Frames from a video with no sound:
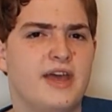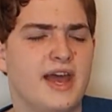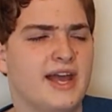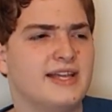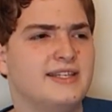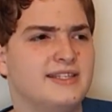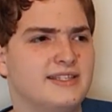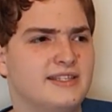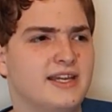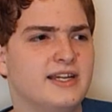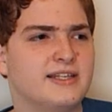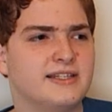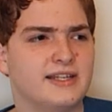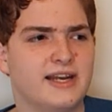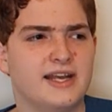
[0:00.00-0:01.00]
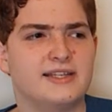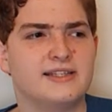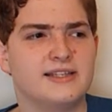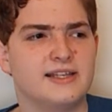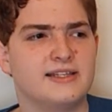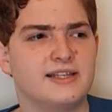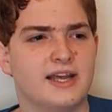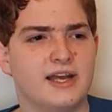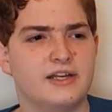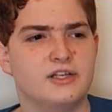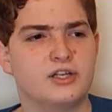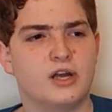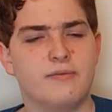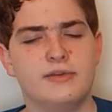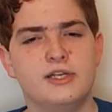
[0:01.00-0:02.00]
The S6 and S6
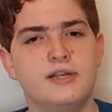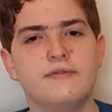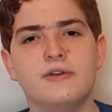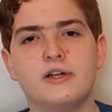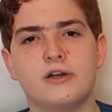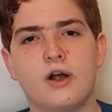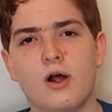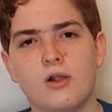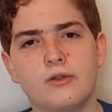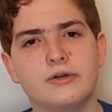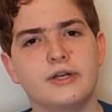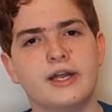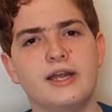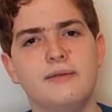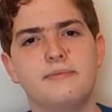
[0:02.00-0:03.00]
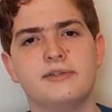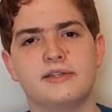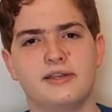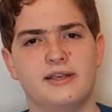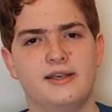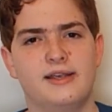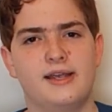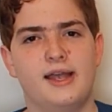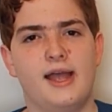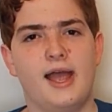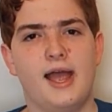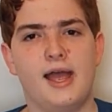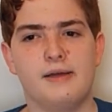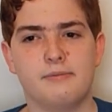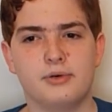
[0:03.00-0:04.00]
Edge come in different color types,
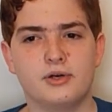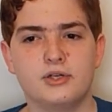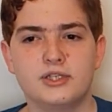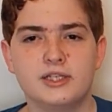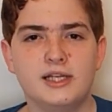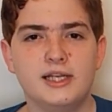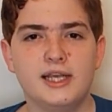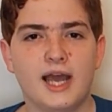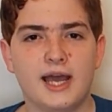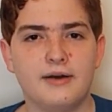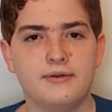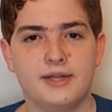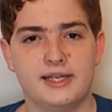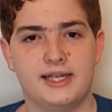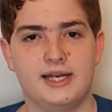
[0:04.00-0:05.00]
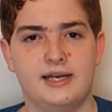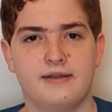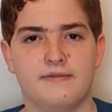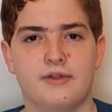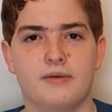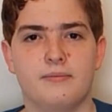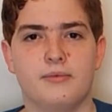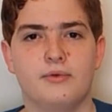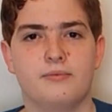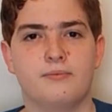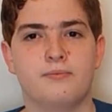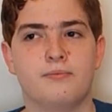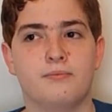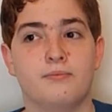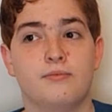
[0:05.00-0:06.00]
and personally, I don't like any of them.
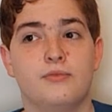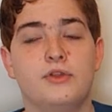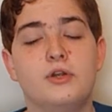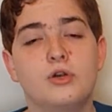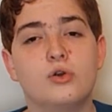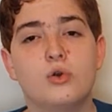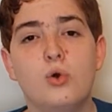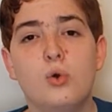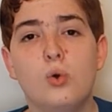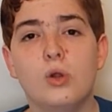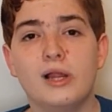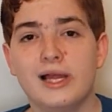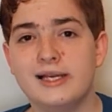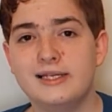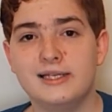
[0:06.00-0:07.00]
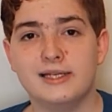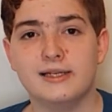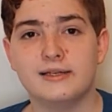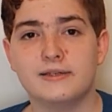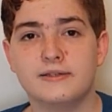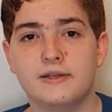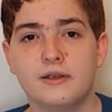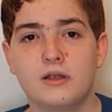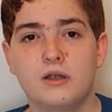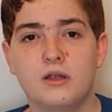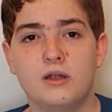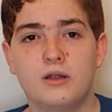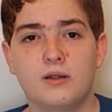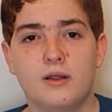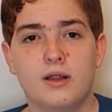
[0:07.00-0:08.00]
They're cool ideas,
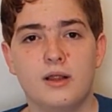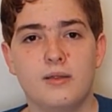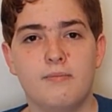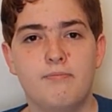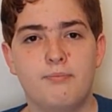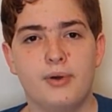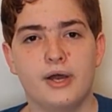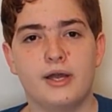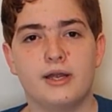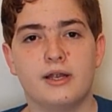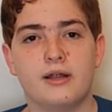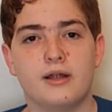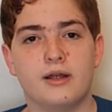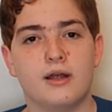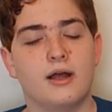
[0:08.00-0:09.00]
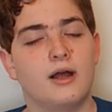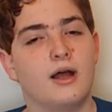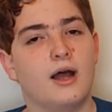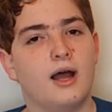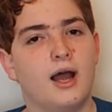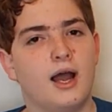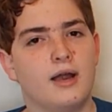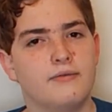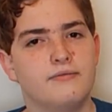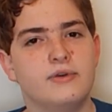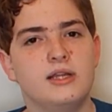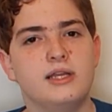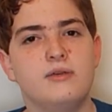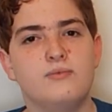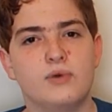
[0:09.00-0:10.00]
but I
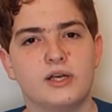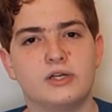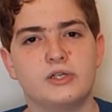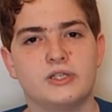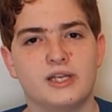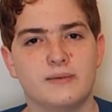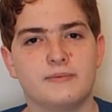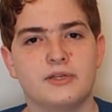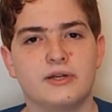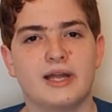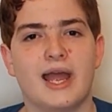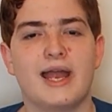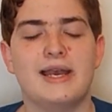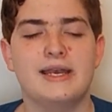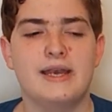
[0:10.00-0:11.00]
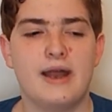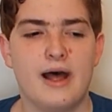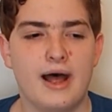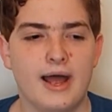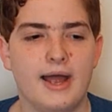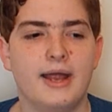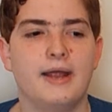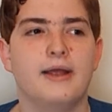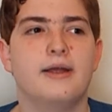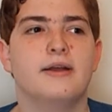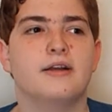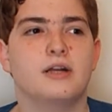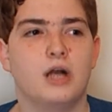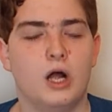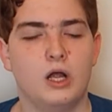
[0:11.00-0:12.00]
really wish Samsung had not
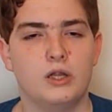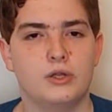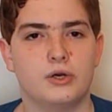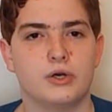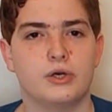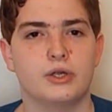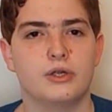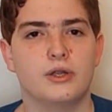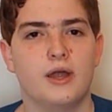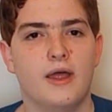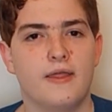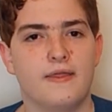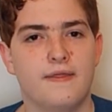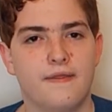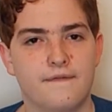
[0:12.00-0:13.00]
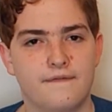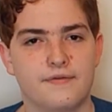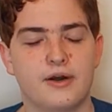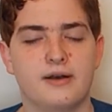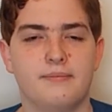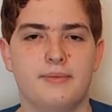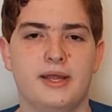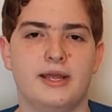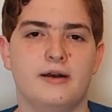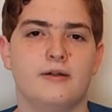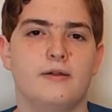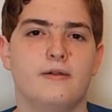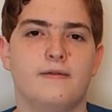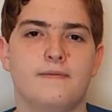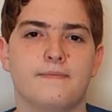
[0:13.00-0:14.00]
colored the front
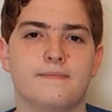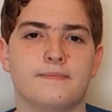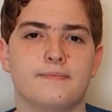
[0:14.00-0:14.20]
panel.